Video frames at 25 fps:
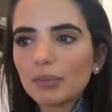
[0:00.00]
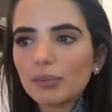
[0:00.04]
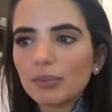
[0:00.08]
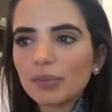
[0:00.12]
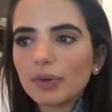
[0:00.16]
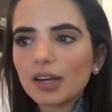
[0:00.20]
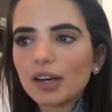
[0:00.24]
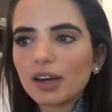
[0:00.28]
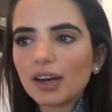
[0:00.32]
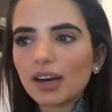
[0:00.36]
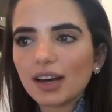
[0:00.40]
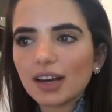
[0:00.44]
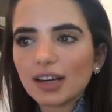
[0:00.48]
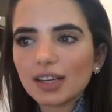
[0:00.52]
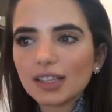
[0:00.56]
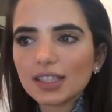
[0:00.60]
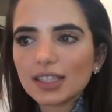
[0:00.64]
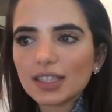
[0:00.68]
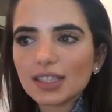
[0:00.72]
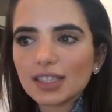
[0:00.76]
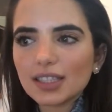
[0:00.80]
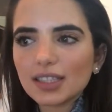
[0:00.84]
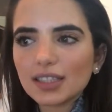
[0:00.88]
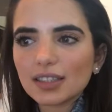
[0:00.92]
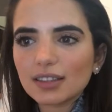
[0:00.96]
because
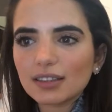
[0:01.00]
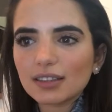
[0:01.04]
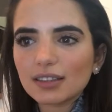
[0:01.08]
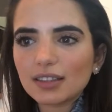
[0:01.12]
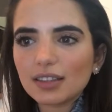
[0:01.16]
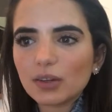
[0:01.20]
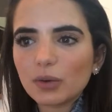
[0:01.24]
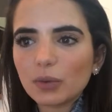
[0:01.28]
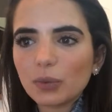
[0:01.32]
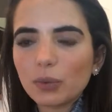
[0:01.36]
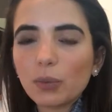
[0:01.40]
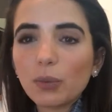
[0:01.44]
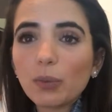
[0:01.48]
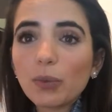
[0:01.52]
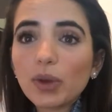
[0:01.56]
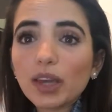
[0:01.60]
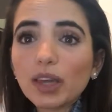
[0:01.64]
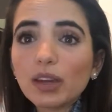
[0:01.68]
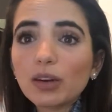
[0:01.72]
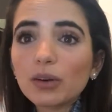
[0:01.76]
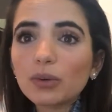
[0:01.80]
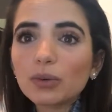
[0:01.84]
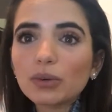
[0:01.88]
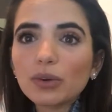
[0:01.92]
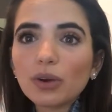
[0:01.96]

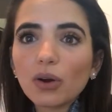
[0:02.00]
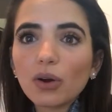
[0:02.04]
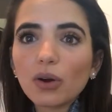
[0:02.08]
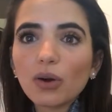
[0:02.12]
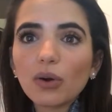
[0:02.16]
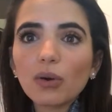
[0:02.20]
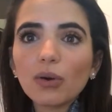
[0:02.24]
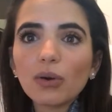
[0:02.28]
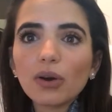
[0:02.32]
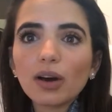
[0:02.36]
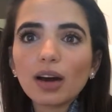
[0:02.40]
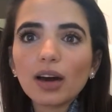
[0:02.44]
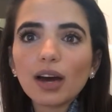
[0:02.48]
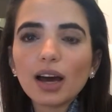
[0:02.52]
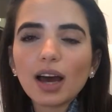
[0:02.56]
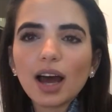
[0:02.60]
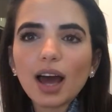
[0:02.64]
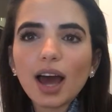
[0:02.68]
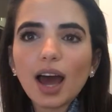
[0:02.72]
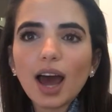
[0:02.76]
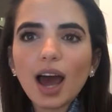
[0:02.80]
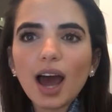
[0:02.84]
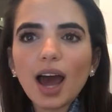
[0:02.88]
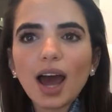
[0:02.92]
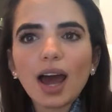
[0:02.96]
we don't know
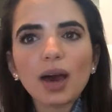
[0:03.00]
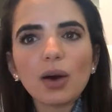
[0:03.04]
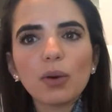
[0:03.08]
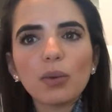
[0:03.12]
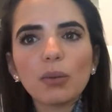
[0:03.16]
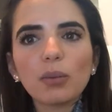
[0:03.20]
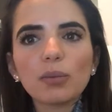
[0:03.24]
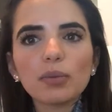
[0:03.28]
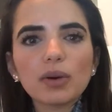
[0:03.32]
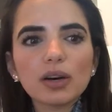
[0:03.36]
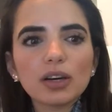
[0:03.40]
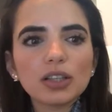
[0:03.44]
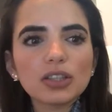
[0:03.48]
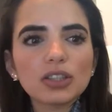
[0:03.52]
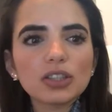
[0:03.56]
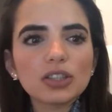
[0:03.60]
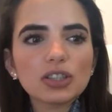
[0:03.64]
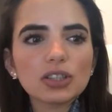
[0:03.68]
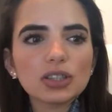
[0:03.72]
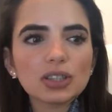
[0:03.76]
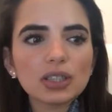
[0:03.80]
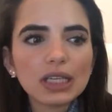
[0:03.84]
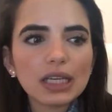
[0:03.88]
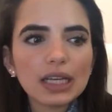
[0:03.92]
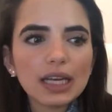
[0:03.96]
how
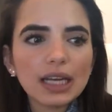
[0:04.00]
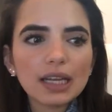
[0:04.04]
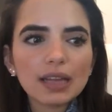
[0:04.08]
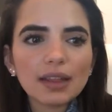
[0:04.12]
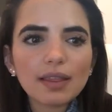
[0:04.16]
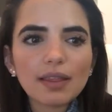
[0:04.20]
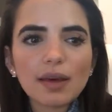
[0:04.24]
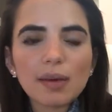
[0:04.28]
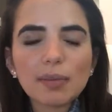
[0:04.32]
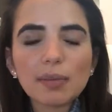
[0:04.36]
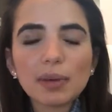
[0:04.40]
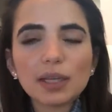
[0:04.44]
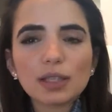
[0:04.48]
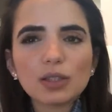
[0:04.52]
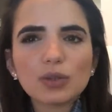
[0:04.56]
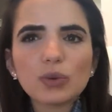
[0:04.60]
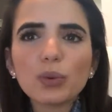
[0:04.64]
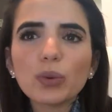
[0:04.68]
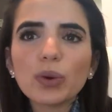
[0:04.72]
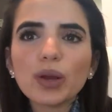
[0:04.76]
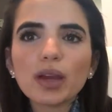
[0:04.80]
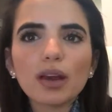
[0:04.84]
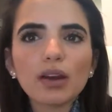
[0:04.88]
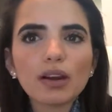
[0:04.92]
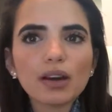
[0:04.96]
much damage
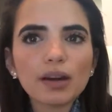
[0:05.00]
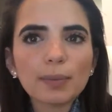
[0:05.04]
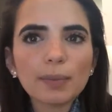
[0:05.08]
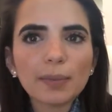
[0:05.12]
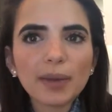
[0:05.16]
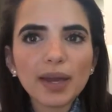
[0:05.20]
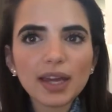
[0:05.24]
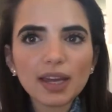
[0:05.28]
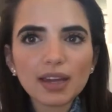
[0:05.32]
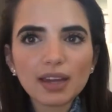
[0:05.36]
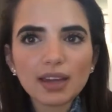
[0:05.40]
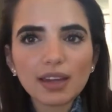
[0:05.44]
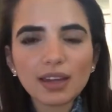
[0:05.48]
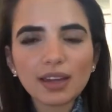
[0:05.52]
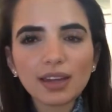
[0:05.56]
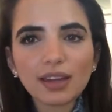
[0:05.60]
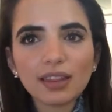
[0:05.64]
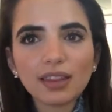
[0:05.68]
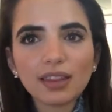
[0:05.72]
we are making